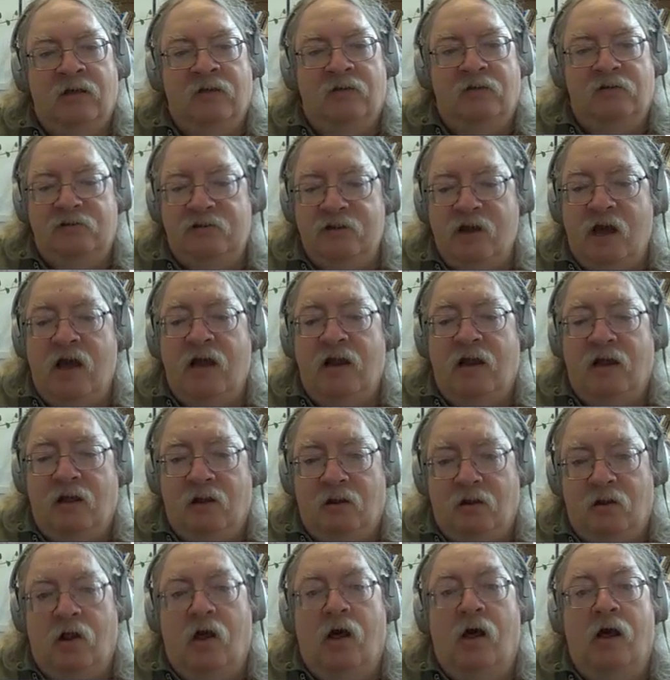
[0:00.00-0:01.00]
There's not a
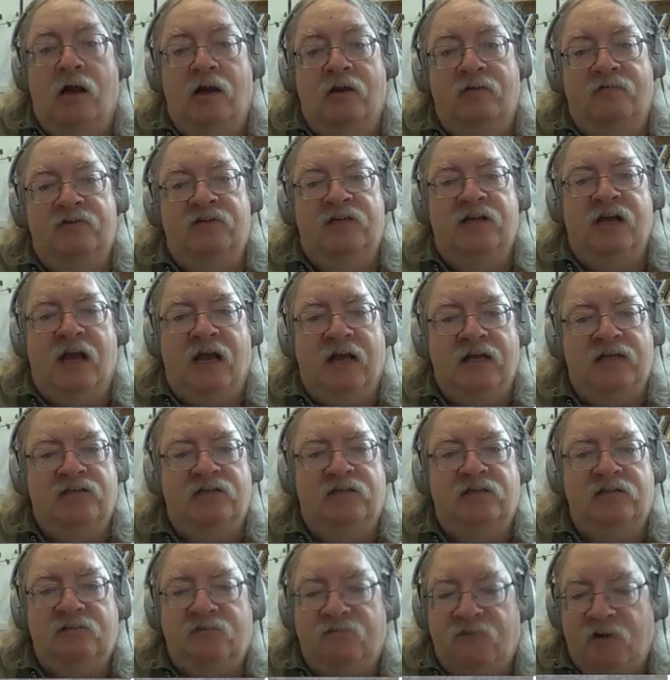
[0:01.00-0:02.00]
lot of text,
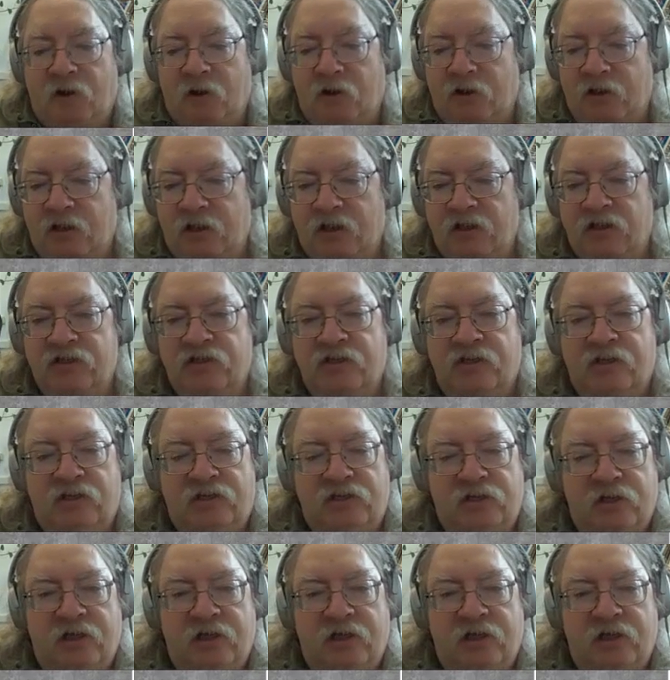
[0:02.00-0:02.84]
it's fairly easy,